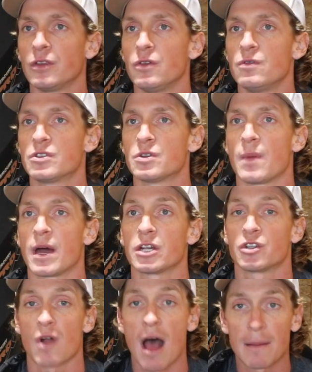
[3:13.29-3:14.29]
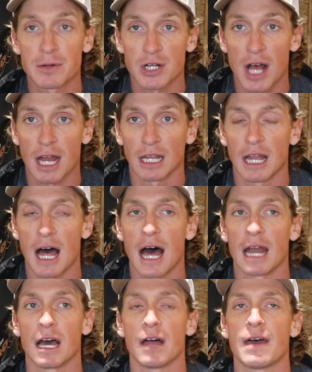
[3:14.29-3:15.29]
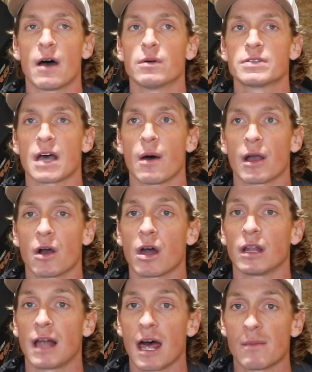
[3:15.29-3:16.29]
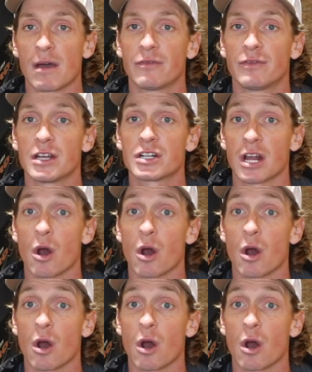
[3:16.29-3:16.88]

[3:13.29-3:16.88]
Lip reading: used them on a drop shot a lot. That was how I caught a lot of my fish on